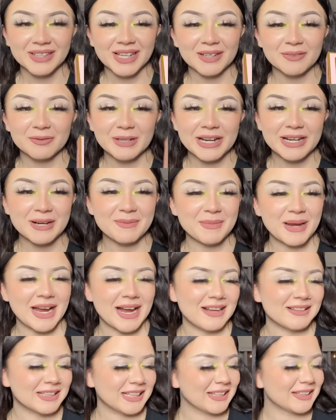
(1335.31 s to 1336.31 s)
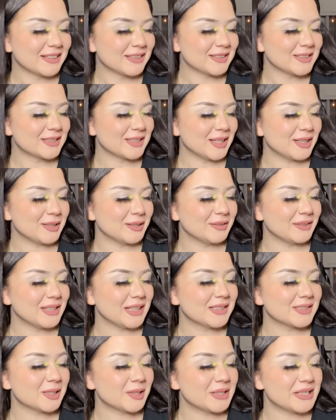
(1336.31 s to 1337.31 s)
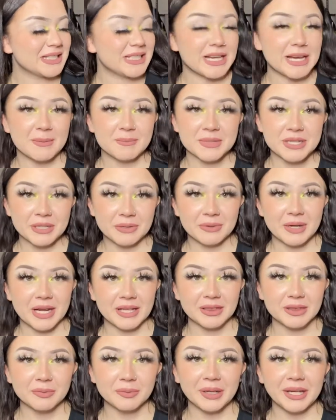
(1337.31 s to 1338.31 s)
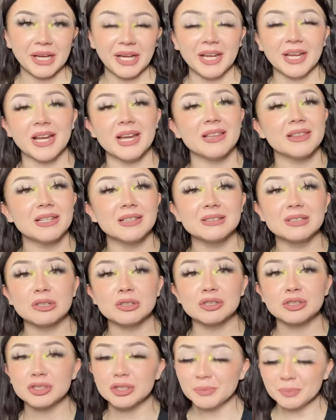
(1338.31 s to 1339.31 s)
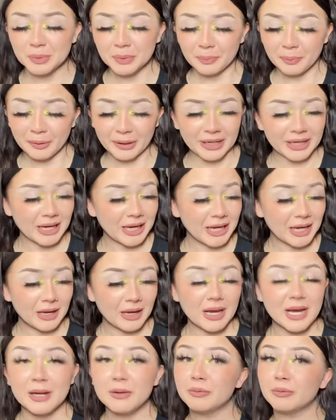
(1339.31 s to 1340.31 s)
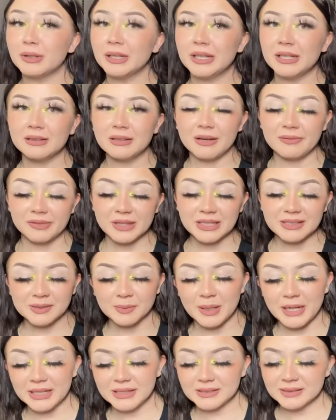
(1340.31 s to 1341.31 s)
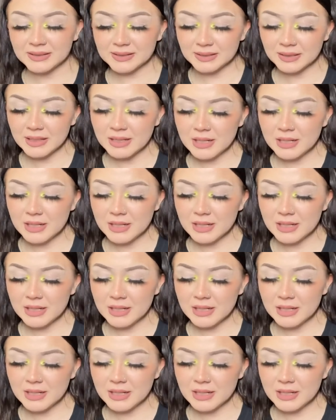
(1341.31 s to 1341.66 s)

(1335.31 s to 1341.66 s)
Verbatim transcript: right up my alley. So these are D M two nine three, and these are super pretty. I really love these ones.